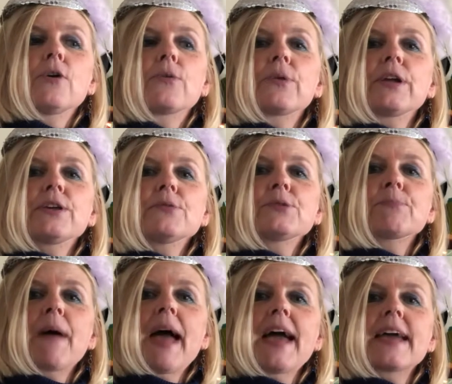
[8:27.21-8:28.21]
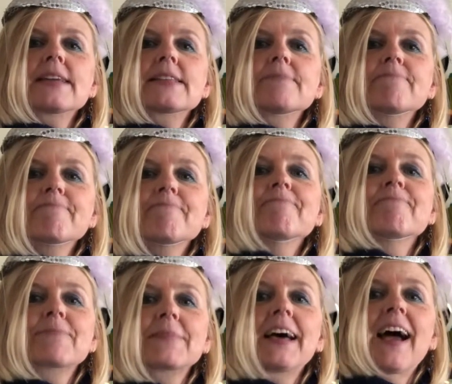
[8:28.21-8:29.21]
reuse bags.
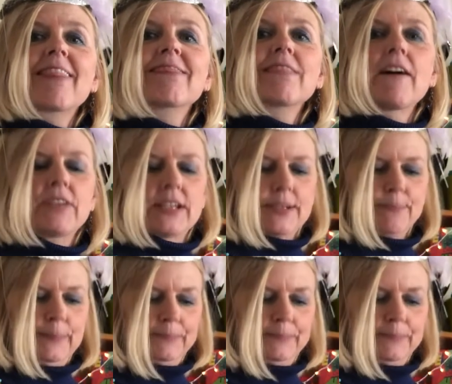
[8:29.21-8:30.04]
I love it.